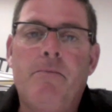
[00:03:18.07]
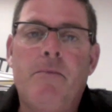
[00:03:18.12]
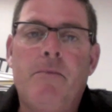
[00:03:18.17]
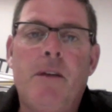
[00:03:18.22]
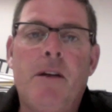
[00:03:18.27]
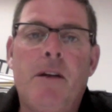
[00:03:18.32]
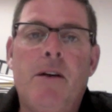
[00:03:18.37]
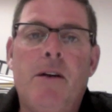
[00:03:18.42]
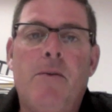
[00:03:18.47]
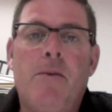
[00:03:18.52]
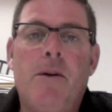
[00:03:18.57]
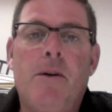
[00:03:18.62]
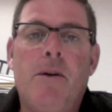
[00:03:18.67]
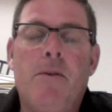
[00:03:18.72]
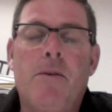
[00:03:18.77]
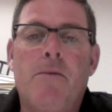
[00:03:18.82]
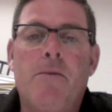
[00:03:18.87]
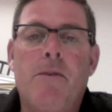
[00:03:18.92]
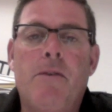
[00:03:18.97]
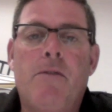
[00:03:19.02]
you know,
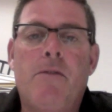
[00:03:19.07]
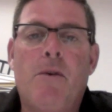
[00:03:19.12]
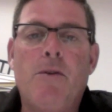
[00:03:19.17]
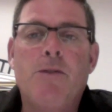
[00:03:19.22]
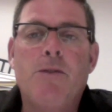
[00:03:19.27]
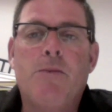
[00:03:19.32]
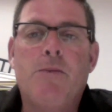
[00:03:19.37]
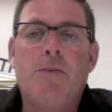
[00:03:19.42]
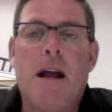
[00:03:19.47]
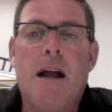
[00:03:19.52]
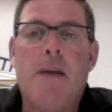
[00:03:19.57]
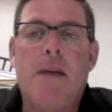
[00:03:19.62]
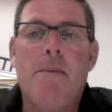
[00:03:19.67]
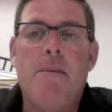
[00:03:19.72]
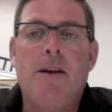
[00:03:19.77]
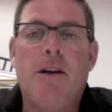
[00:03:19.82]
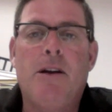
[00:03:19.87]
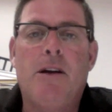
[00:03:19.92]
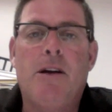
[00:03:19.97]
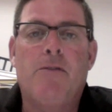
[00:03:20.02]
we've always kind of
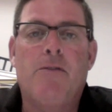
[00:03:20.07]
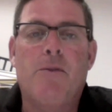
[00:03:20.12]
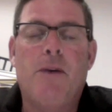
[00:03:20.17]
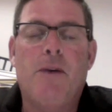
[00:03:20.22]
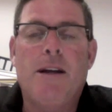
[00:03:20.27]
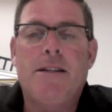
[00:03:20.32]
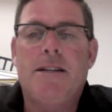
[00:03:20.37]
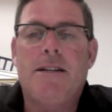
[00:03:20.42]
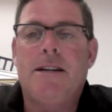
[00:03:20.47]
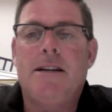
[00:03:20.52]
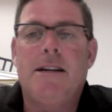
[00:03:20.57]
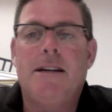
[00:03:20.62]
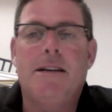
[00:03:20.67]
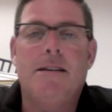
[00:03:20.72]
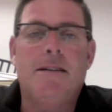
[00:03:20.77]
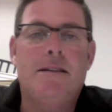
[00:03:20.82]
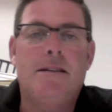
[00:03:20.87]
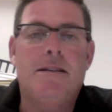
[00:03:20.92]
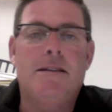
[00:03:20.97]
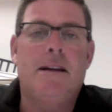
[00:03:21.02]
been looking for ways to
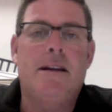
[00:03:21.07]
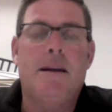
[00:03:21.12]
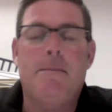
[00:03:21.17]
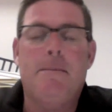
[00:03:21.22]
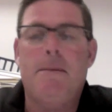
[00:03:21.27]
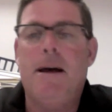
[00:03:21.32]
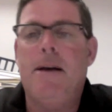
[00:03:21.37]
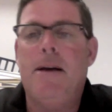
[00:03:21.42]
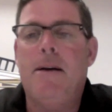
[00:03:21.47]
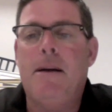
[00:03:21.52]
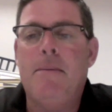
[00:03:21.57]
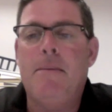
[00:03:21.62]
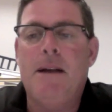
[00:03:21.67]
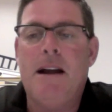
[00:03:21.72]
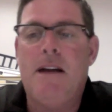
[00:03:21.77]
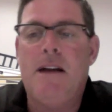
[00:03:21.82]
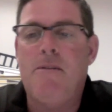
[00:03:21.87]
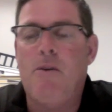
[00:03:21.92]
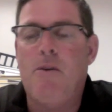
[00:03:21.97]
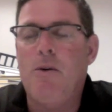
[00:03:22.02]
get better. I
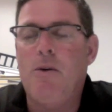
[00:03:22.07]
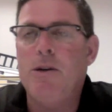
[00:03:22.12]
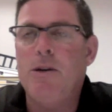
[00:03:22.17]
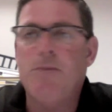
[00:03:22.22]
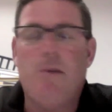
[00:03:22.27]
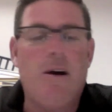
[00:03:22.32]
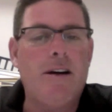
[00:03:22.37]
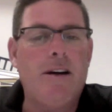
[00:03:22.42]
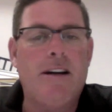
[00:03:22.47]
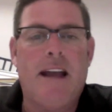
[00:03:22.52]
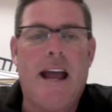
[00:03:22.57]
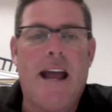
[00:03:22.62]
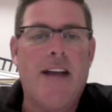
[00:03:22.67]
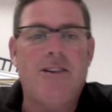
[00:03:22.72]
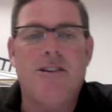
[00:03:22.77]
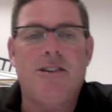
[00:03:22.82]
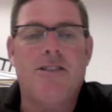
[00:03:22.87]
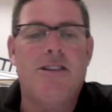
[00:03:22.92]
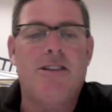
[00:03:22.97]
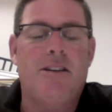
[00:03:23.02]
mean, I've always bought
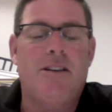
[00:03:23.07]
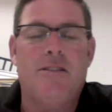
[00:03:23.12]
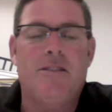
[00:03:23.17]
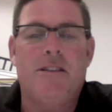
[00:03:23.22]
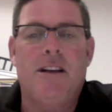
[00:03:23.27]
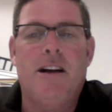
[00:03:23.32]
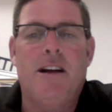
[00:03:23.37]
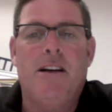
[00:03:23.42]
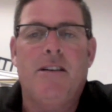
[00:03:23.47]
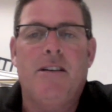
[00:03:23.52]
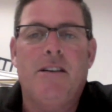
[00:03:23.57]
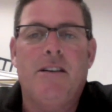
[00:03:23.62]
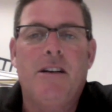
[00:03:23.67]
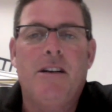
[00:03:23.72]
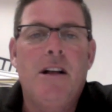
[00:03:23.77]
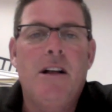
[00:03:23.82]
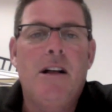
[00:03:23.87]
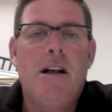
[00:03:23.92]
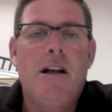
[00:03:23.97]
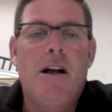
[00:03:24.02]
gadgets here and there
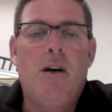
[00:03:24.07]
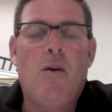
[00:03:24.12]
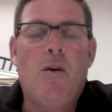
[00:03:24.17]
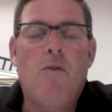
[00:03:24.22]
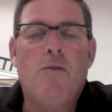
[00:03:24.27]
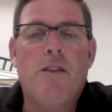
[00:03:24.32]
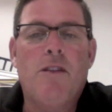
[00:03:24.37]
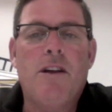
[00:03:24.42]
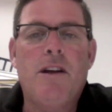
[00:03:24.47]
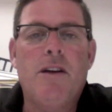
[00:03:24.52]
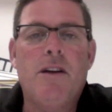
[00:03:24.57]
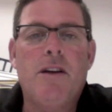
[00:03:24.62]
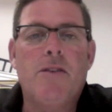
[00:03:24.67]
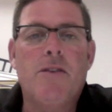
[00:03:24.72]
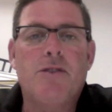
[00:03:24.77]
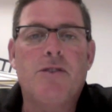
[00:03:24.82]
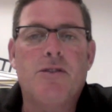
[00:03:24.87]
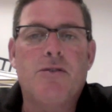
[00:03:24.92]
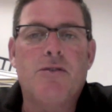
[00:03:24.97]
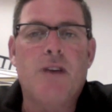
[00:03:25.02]
over the years
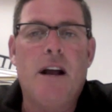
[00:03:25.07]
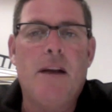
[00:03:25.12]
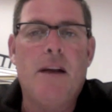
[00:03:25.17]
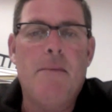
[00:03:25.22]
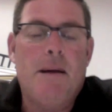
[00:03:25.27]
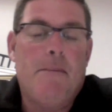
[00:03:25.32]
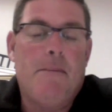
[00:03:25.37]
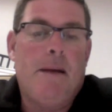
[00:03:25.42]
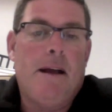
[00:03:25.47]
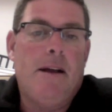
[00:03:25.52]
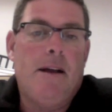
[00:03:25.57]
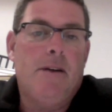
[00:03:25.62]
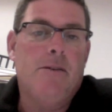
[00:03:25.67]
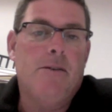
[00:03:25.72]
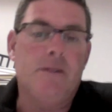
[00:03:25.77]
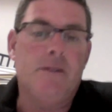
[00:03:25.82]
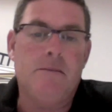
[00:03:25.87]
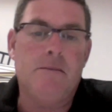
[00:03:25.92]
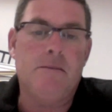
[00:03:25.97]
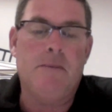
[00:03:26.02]
to try to make my
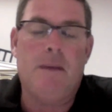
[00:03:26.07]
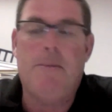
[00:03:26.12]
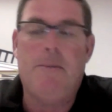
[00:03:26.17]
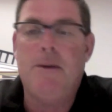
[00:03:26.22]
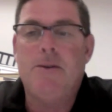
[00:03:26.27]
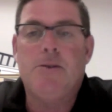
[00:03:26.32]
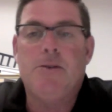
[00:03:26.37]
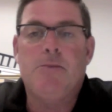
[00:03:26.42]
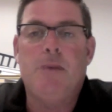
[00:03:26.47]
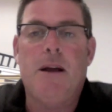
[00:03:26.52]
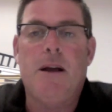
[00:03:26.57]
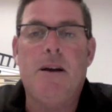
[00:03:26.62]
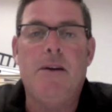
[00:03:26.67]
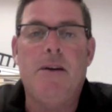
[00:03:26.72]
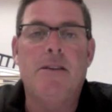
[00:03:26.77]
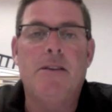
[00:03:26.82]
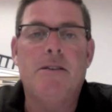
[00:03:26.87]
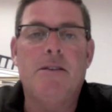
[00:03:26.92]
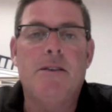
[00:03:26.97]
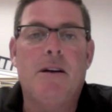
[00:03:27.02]
hitters and my pitchers better.
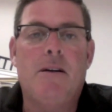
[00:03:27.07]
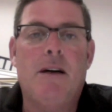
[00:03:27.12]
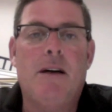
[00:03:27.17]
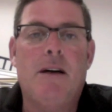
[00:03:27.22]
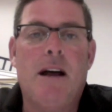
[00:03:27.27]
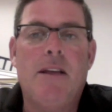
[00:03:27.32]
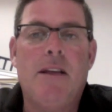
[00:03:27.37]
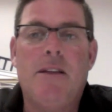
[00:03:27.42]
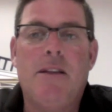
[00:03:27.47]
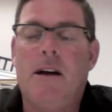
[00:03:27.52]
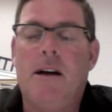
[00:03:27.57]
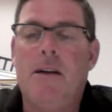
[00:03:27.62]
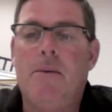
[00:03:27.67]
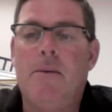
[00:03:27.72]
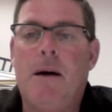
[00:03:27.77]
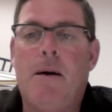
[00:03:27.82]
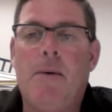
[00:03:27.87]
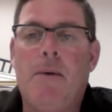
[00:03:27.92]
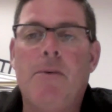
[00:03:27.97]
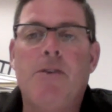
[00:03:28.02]
And so I thought,
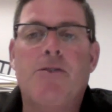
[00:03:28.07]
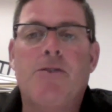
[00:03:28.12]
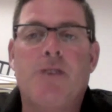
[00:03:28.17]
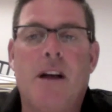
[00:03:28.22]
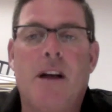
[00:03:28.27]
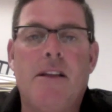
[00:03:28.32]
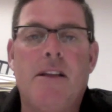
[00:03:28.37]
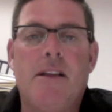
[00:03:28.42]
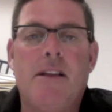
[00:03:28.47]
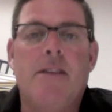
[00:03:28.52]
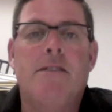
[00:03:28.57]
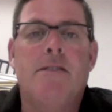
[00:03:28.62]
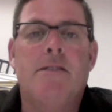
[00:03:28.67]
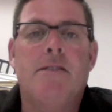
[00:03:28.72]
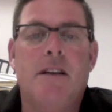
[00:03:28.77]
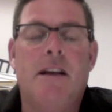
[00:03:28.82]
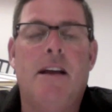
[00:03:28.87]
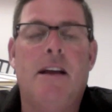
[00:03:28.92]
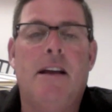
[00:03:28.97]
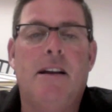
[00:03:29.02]
well, I want to try
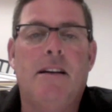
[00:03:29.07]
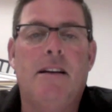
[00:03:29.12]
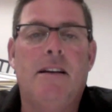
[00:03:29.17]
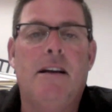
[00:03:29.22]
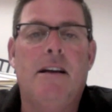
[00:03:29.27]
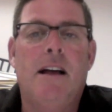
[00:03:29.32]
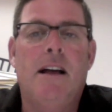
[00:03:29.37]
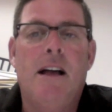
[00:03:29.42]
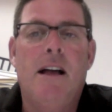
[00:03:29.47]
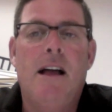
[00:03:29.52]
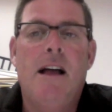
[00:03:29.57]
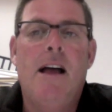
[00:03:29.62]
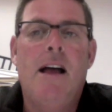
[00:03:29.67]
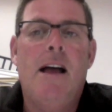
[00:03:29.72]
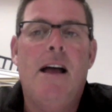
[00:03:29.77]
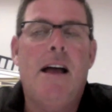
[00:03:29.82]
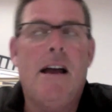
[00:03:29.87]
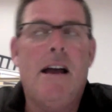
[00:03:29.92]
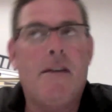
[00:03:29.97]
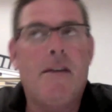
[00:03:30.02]
this. And
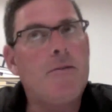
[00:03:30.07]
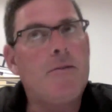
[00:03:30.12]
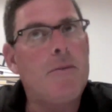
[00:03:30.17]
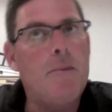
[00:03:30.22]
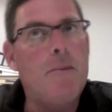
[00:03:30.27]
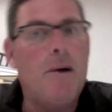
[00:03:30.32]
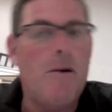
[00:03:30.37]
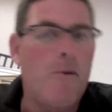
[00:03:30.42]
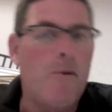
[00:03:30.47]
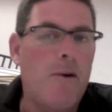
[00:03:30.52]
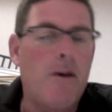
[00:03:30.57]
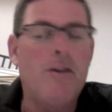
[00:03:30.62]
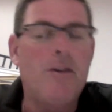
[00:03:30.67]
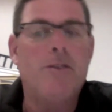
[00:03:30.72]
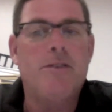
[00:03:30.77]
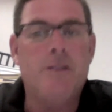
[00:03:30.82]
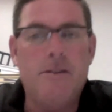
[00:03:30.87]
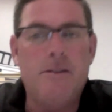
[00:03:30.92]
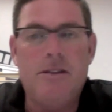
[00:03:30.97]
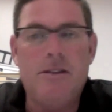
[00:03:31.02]
after we bought 1
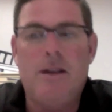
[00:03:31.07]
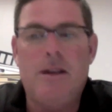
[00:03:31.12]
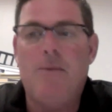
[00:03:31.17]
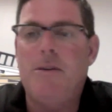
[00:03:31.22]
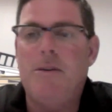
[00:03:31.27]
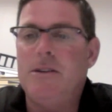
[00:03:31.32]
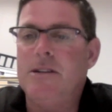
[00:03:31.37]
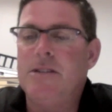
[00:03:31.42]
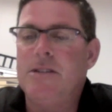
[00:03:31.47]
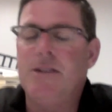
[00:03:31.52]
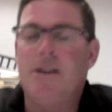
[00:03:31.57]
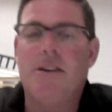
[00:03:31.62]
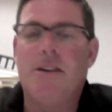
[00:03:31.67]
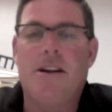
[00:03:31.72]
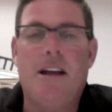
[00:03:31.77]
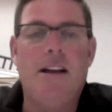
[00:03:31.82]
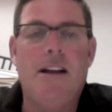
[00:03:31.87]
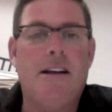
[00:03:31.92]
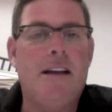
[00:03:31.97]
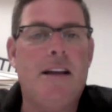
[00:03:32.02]
or 2, then we just
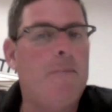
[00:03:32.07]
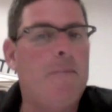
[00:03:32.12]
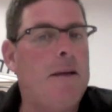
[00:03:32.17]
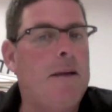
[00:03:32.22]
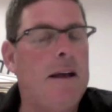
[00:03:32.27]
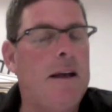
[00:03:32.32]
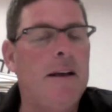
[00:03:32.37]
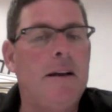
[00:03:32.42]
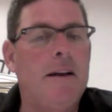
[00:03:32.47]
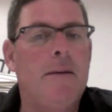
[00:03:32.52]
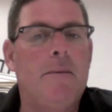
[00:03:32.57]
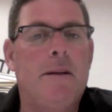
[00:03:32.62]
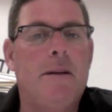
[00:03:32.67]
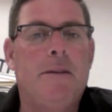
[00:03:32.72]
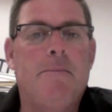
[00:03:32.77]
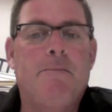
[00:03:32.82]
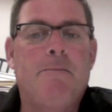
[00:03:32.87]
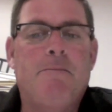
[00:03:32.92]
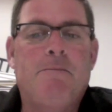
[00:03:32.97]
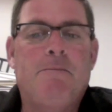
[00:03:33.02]
kept getting them, and